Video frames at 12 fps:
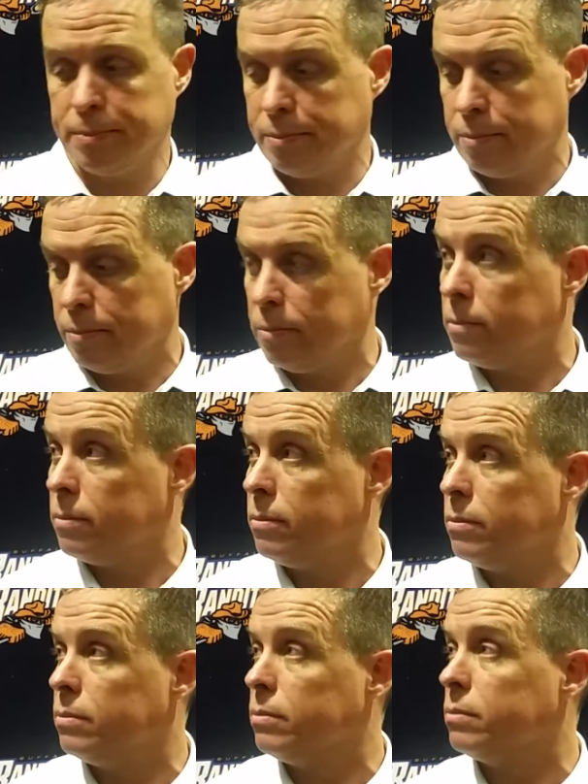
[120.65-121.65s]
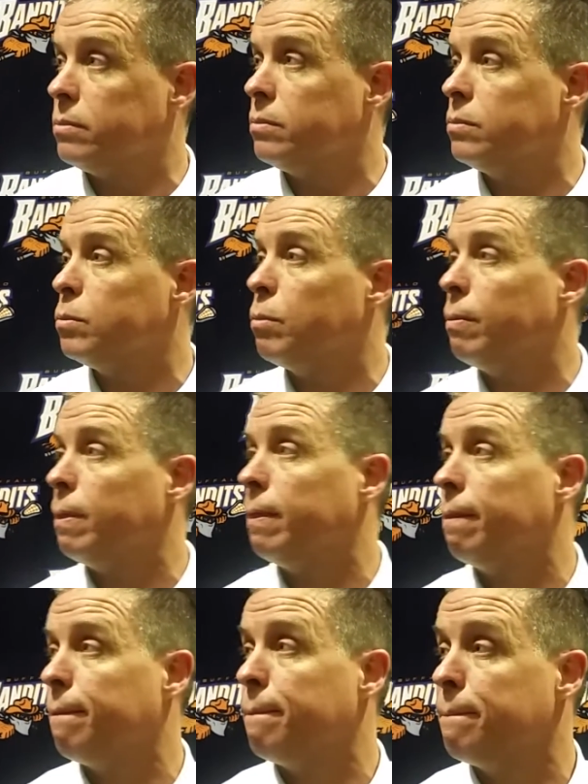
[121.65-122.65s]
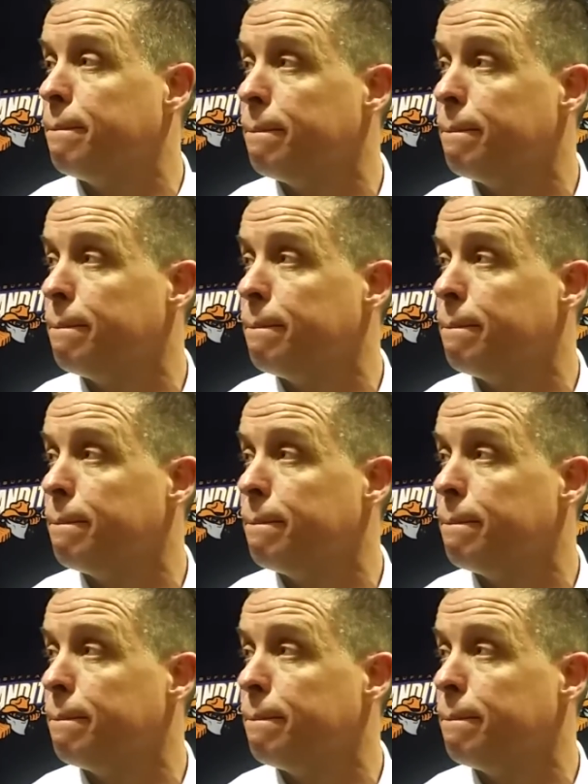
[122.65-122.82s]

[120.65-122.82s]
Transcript: Awful lot of special teams goals